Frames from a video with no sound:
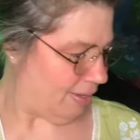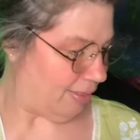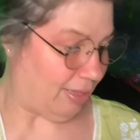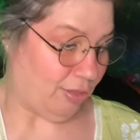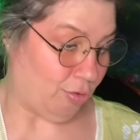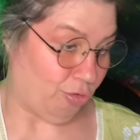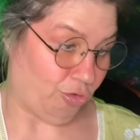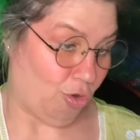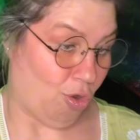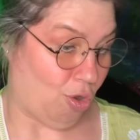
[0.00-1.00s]
I think those
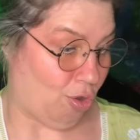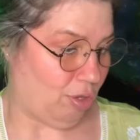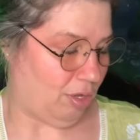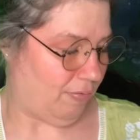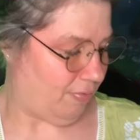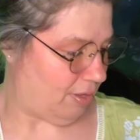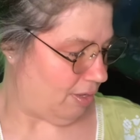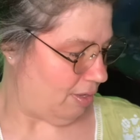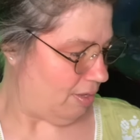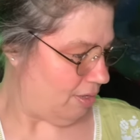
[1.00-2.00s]
are all of
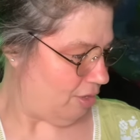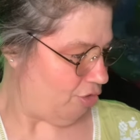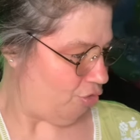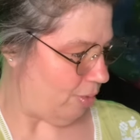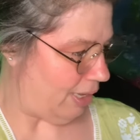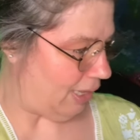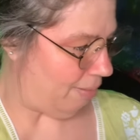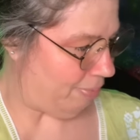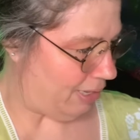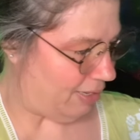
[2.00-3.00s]
the Twilight
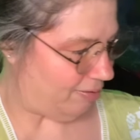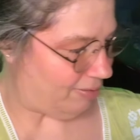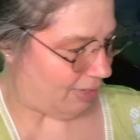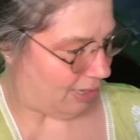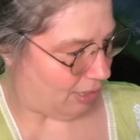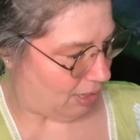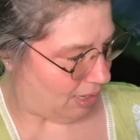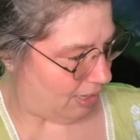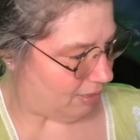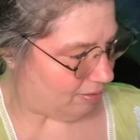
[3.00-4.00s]
pins that I
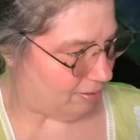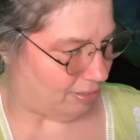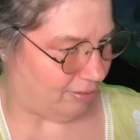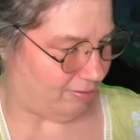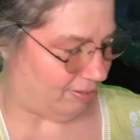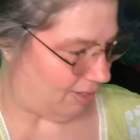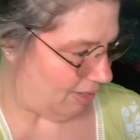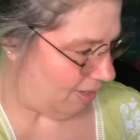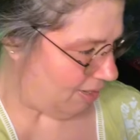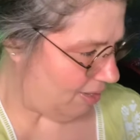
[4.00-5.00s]
got. Let's see
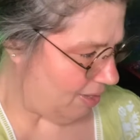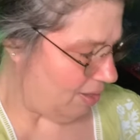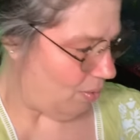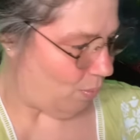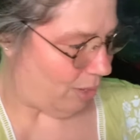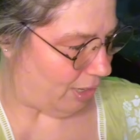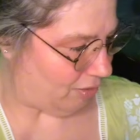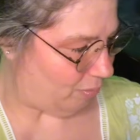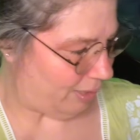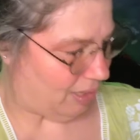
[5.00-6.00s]
what
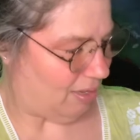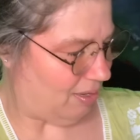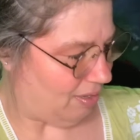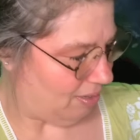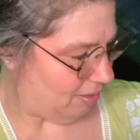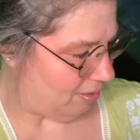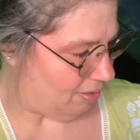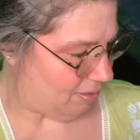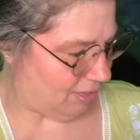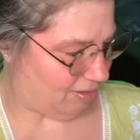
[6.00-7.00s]
else we got.
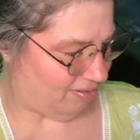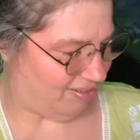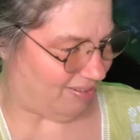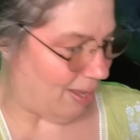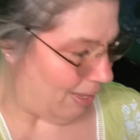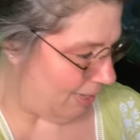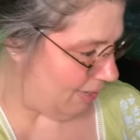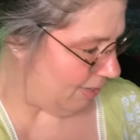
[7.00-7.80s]
Things stuck.